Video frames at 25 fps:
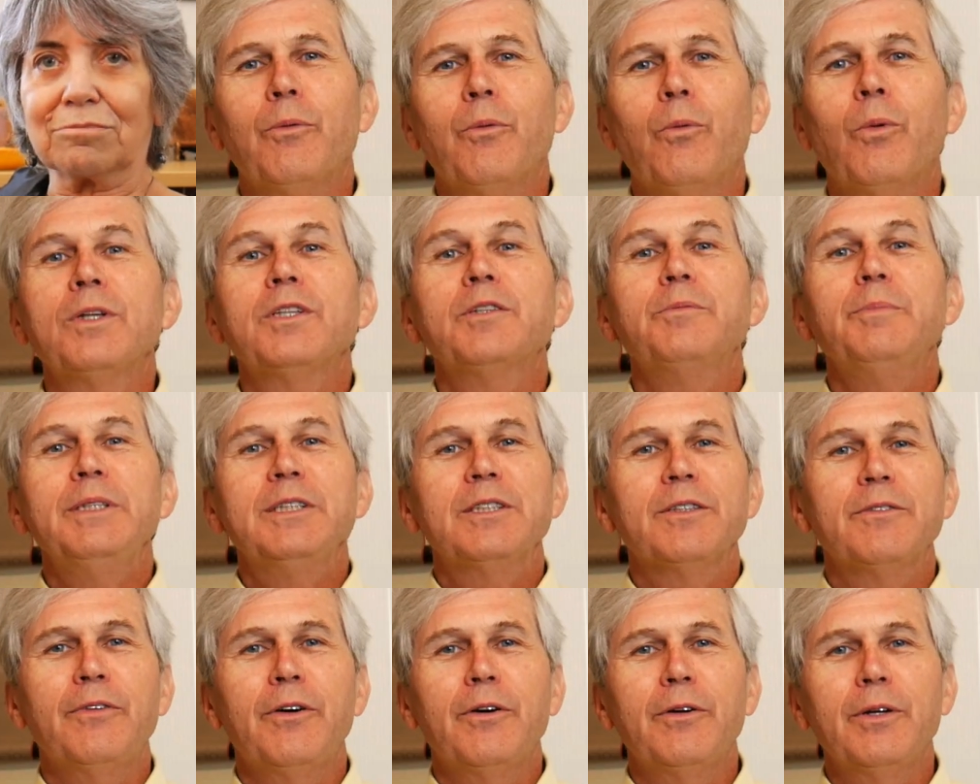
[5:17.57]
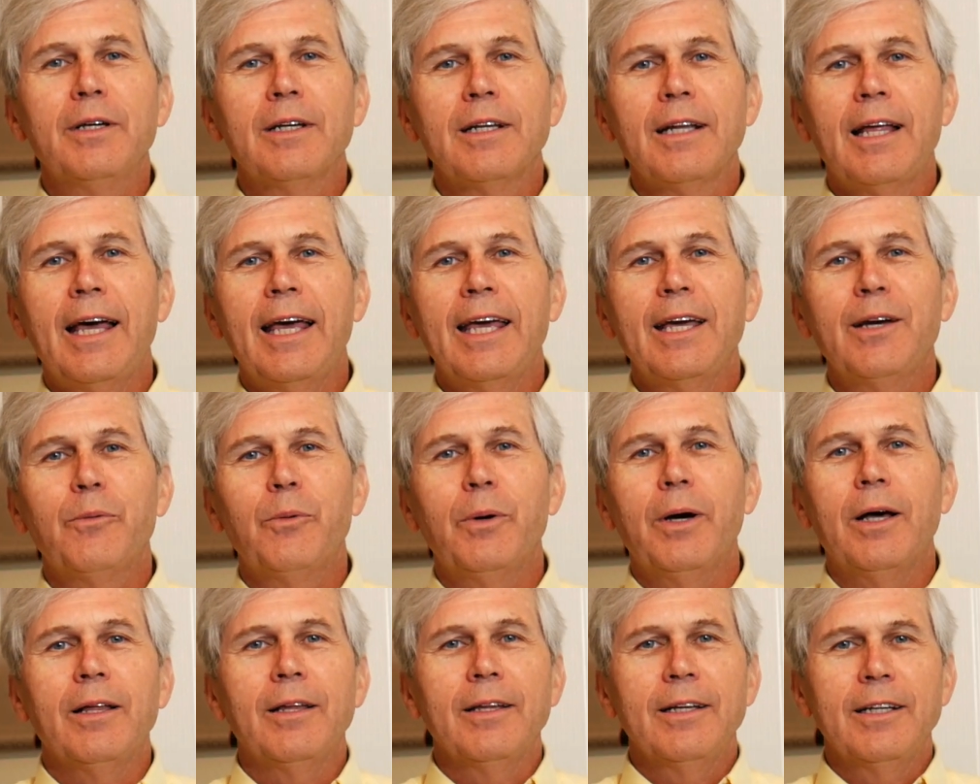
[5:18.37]
What's misophonia like?
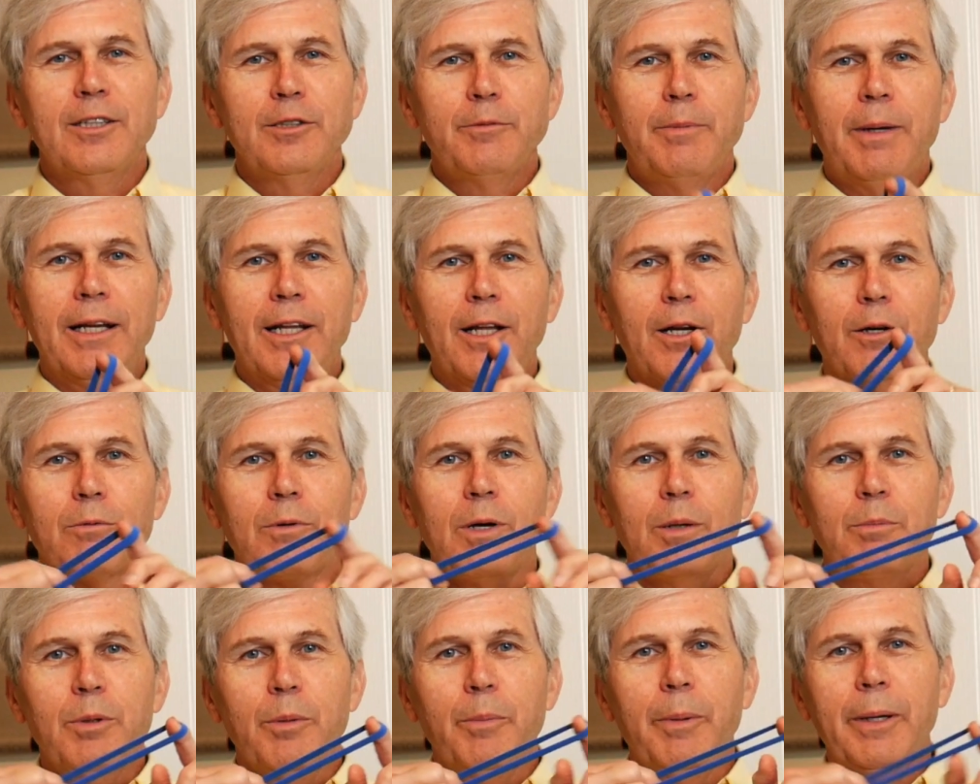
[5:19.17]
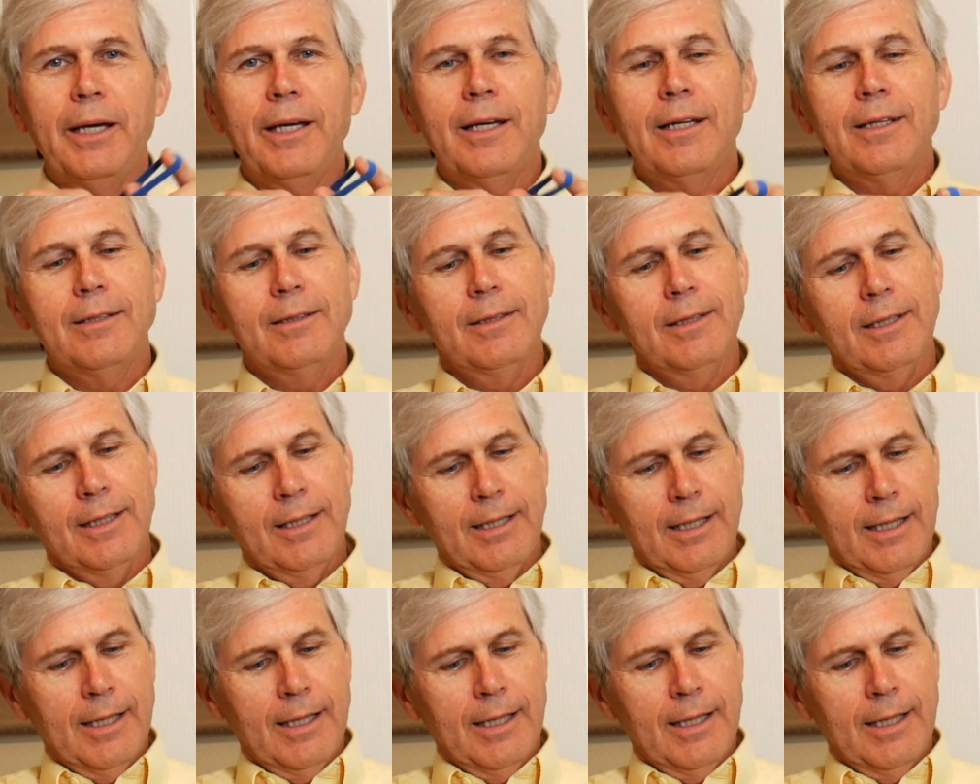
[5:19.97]
Well, here's my little rubber band.